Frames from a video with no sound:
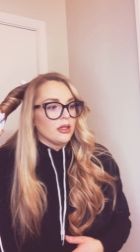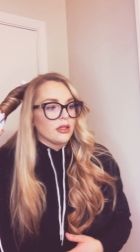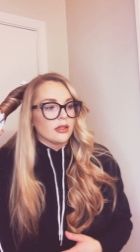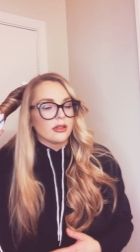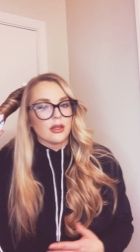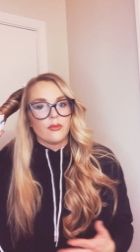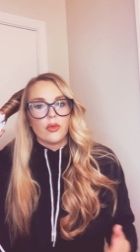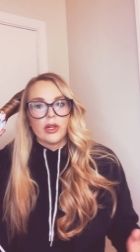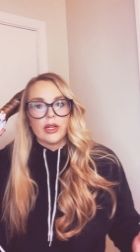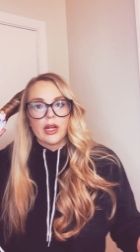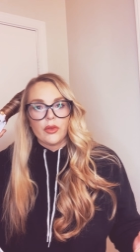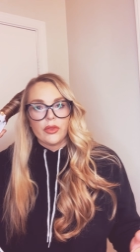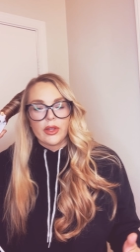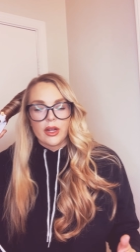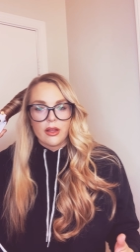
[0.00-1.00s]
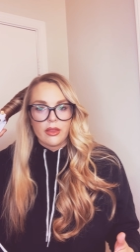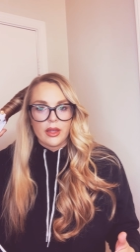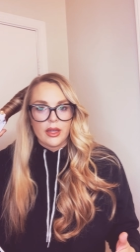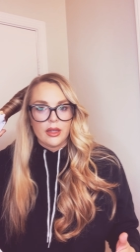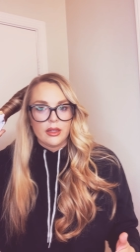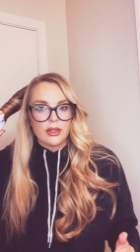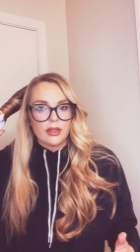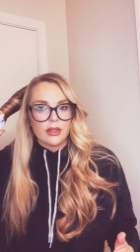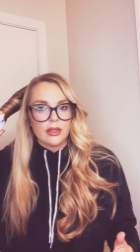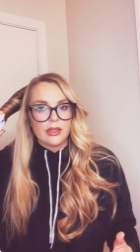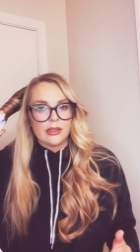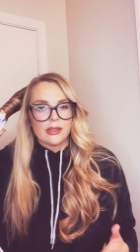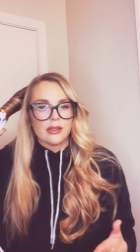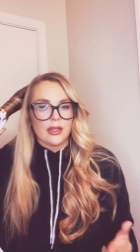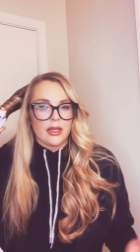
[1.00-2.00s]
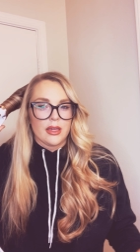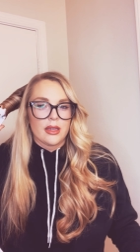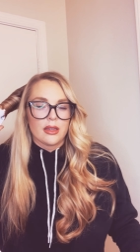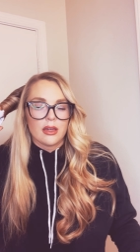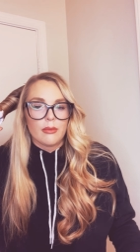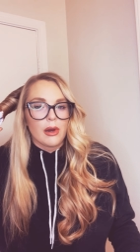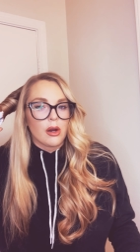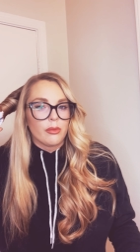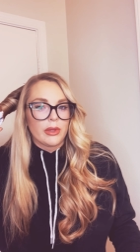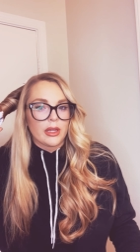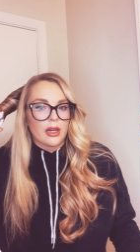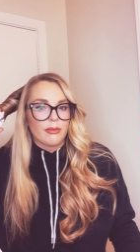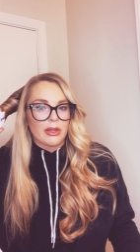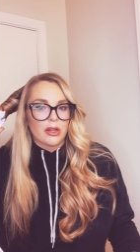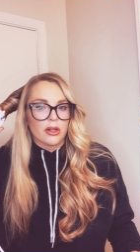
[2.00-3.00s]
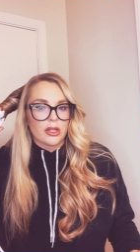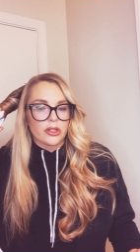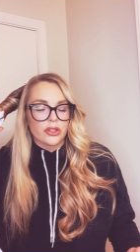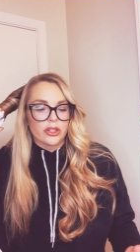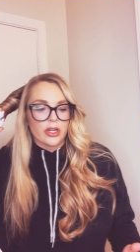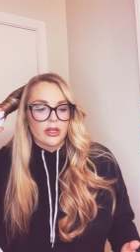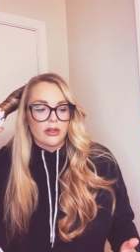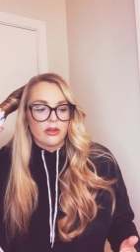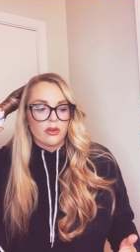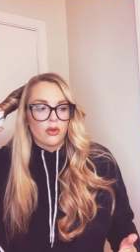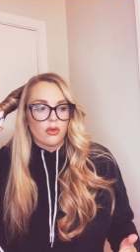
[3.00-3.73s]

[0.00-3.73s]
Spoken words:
someone out there that is thinking about becoming Christian,